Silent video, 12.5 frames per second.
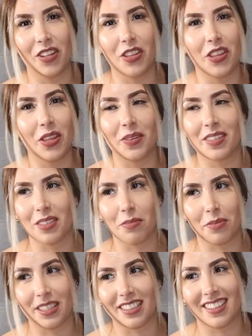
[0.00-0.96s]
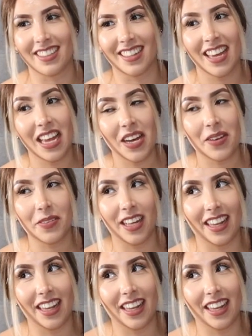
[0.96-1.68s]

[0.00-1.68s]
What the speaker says: I don't think there was a person. Well,